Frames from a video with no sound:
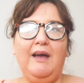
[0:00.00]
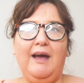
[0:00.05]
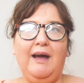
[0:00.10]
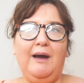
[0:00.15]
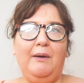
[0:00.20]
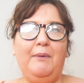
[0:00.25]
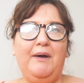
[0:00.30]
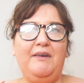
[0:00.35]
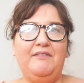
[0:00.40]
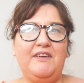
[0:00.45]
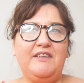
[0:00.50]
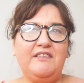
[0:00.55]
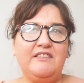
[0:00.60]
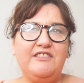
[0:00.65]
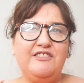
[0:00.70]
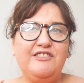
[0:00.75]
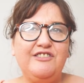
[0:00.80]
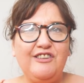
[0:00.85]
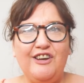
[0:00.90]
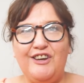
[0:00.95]
However, the
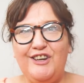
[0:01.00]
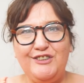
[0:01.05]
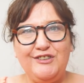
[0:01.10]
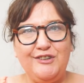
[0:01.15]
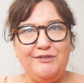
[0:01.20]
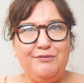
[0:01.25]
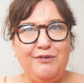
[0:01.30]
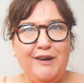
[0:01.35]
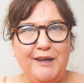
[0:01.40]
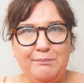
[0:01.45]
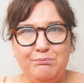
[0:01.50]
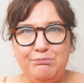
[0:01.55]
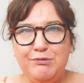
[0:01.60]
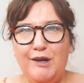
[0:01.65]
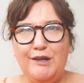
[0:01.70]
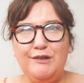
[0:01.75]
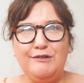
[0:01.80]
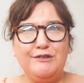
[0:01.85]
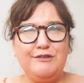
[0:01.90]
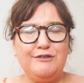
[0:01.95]
Serger thread
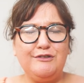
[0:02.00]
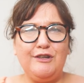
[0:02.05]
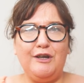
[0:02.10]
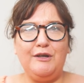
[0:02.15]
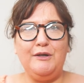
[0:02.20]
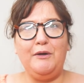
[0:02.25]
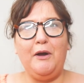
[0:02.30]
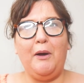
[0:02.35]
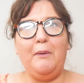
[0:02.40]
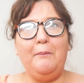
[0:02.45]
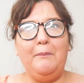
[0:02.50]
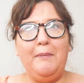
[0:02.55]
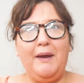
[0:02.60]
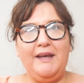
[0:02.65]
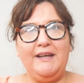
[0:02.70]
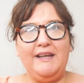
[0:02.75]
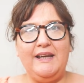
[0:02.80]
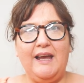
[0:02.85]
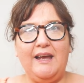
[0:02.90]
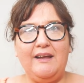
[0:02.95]
broke so
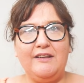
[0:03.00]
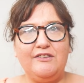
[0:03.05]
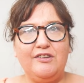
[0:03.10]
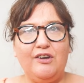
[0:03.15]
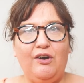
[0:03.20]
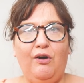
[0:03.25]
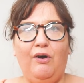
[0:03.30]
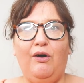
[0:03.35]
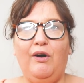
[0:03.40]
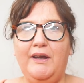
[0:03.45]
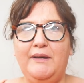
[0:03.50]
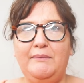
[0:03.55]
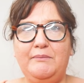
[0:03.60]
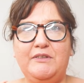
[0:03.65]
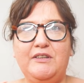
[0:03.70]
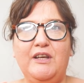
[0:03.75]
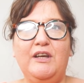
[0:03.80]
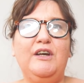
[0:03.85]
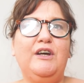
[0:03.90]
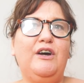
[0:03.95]
many
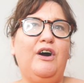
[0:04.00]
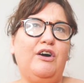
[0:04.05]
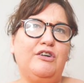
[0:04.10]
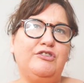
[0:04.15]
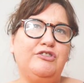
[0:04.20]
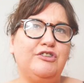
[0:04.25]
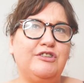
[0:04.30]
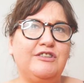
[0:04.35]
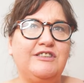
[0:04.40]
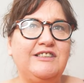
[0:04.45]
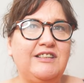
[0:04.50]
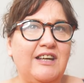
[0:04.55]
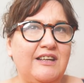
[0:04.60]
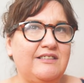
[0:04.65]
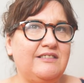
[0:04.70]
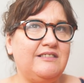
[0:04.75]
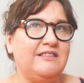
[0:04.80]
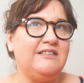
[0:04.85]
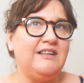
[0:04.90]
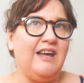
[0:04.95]
times. I should have
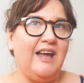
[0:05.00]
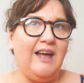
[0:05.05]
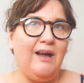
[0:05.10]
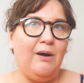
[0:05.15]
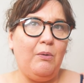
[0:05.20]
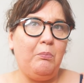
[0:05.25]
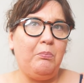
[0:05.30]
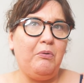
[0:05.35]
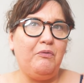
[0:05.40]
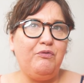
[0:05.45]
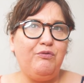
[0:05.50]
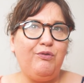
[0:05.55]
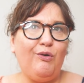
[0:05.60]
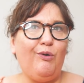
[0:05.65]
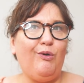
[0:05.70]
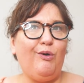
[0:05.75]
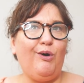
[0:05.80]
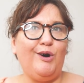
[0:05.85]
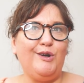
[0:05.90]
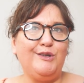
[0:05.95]
tested it out
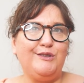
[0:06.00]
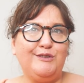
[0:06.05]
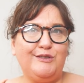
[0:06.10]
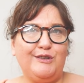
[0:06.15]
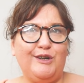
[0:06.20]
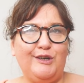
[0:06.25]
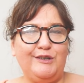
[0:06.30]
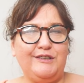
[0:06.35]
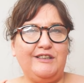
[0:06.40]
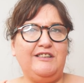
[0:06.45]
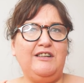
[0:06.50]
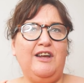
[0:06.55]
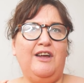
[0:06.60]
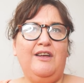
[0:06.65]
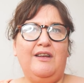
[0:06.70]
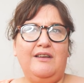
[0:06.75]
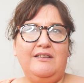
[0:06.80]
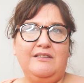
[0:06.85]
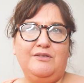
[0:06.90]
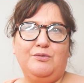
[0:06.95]
before I started.
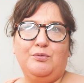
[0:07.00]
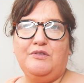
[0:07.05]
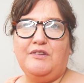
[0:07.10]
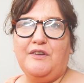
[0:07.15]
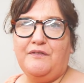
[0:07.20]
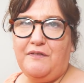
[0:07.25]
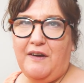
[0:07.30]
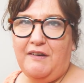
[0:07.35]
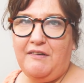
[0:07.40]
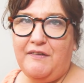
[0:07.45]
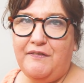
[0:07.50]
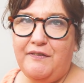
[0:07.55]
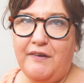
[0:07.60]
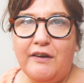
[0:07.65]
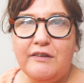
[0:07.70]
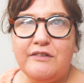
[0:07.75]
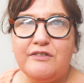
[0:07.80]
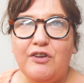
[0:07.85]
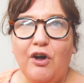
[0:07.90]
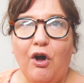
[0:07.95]
This was the very
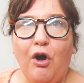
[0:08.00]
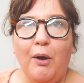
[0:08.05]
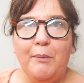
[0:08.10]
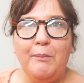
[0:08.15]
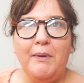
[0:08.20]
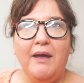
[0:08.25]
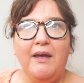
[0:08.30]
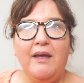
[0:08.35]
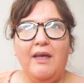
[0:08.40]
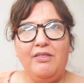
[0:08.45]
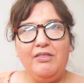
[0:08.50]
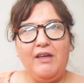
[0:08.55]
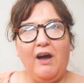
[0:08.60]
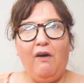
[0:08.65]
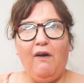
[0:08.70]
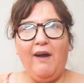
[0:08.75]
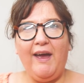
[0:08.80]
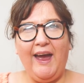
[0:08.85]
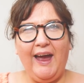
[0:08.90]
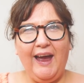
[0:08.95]
first time that
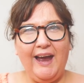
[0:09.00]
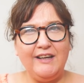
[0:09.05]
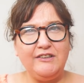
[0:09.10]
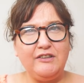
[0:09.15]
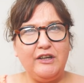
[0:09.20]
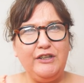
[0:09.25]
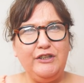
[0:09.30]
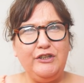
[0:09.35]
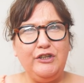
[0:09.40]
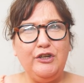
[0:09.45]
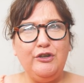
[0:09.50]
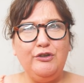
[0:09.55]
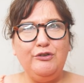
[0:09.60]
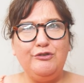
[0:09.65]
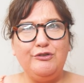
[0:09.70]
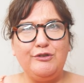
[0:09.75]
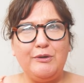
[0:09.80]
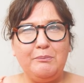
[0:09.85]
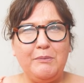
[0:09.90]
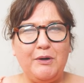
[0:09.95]
I had
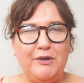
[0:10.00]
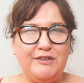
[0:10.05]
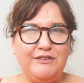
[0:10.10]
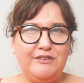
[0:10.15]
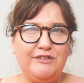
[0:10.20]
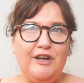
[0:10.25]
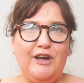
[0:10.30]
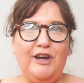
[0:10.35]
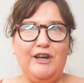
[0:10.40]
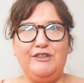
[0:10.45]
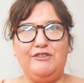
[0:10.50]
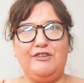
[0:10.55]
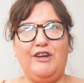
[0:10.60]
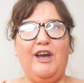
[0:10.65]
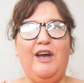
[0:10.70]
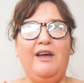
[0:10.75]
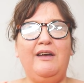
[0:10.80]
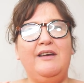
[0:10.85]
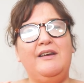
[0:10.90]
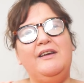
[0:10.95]
used my
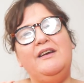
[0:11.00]
serger.